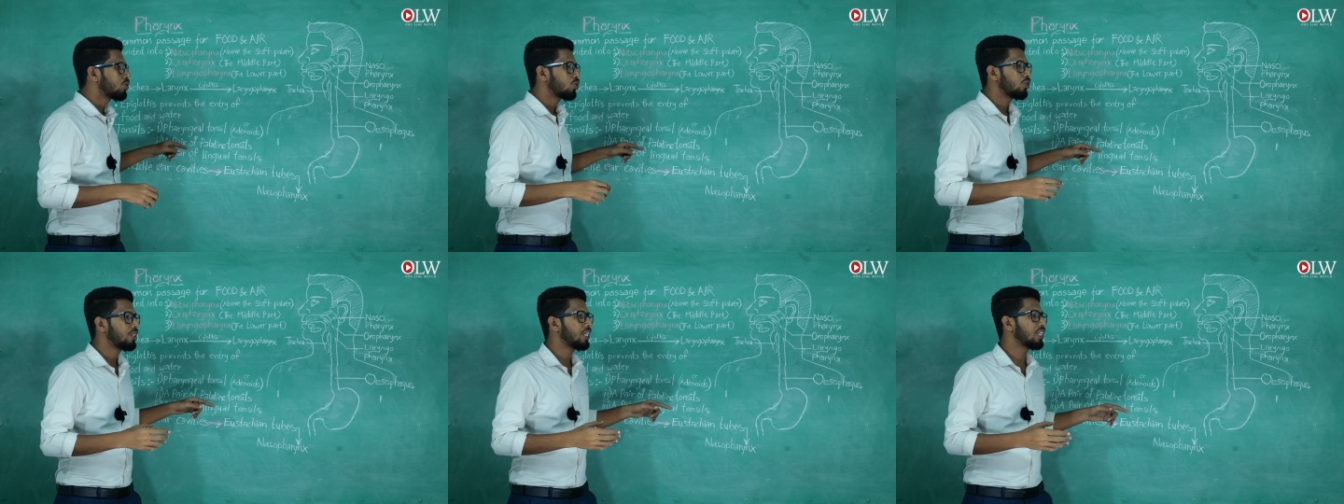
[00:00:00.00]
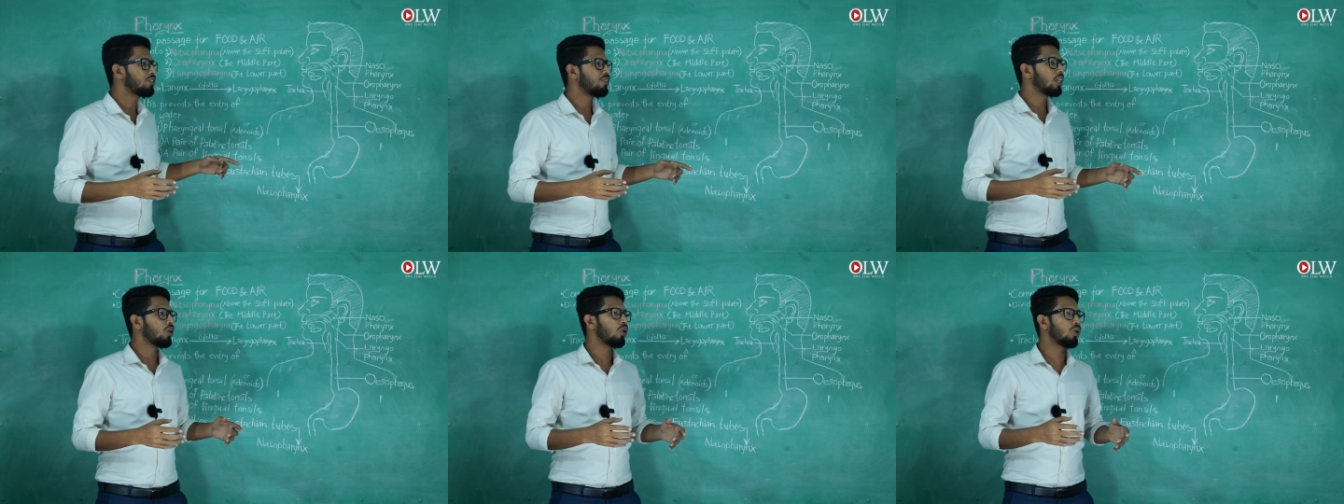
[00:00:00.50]
So these
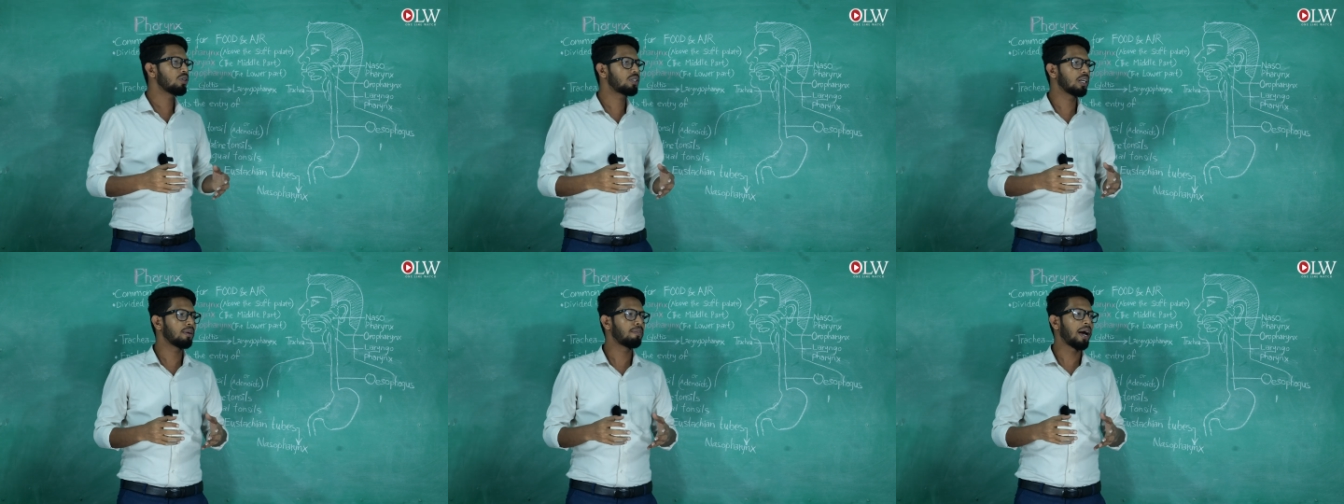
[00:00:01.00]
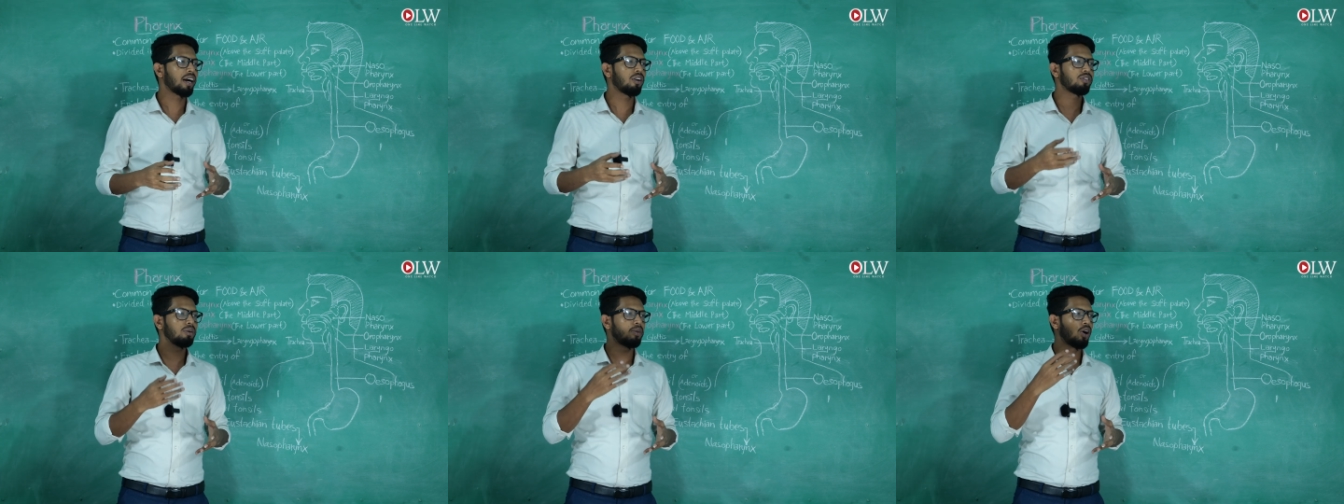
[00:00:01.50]
will host the back
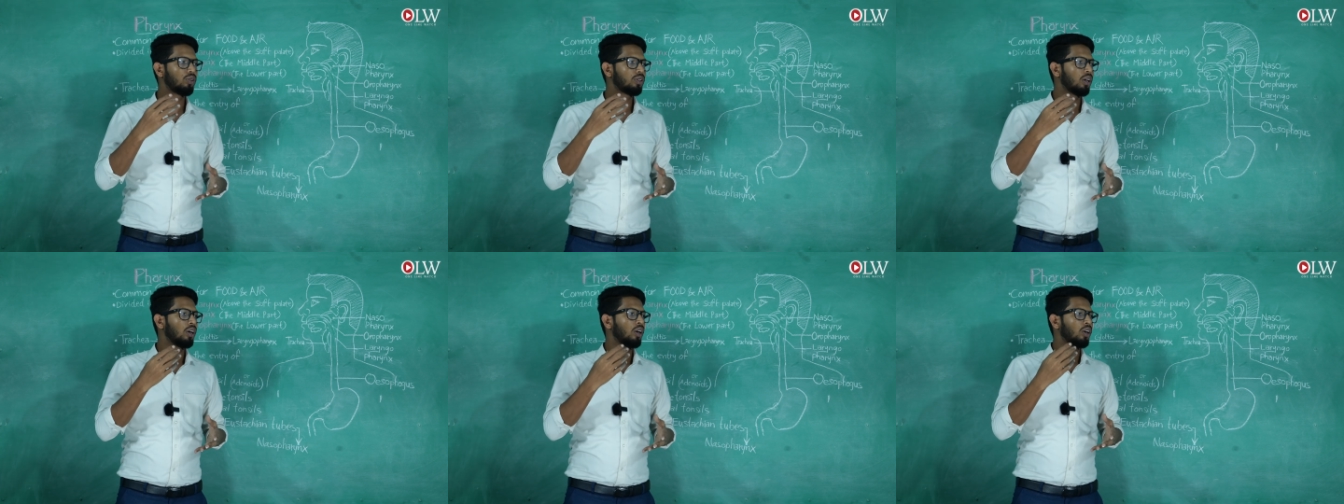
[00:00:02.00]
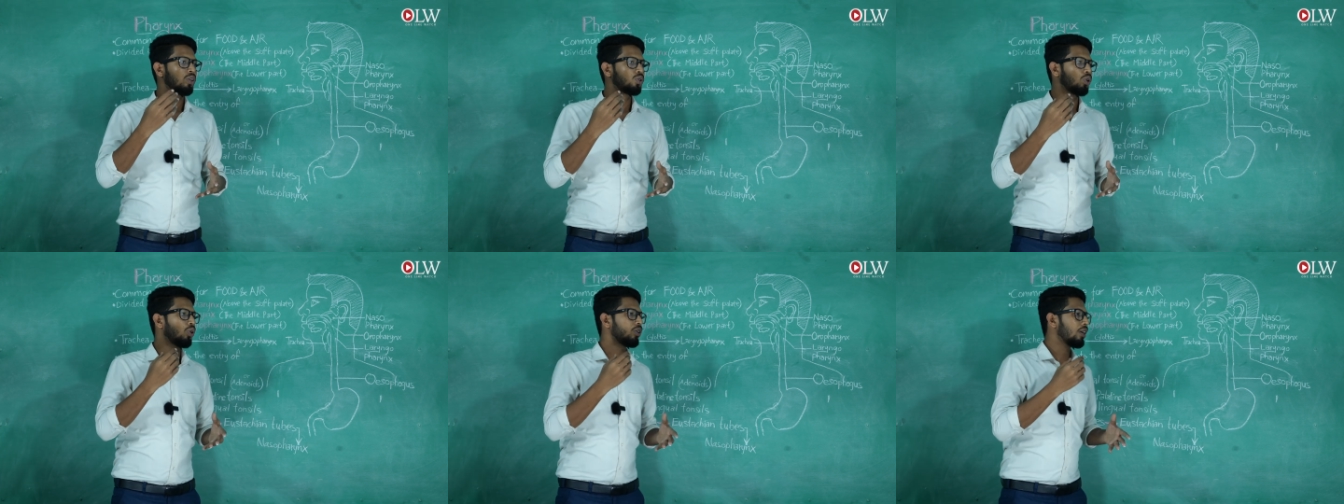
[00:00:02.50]
of the mouth,
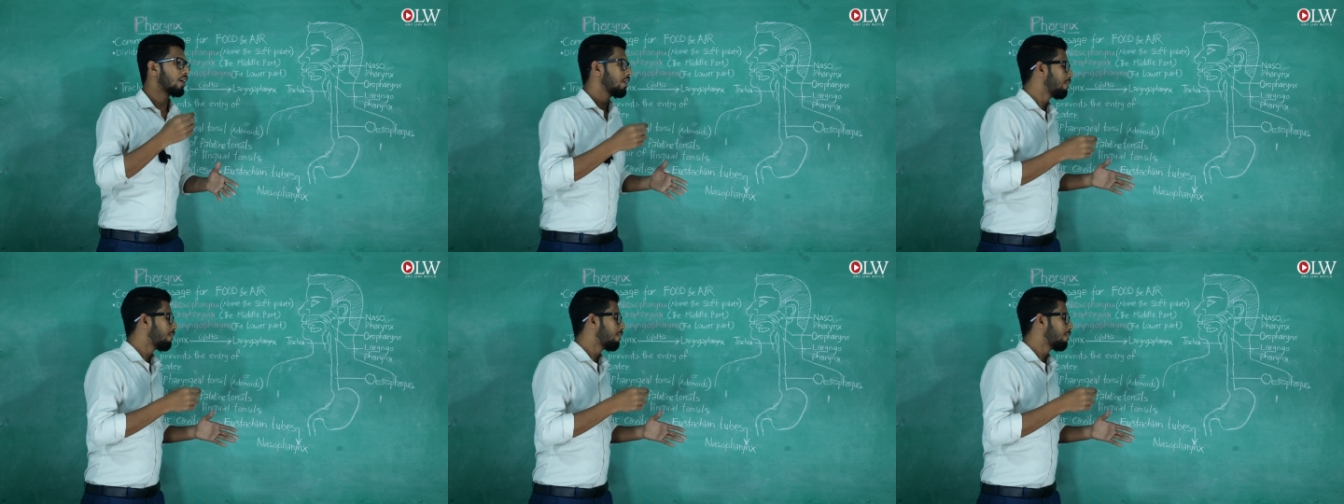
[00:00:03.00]
throat,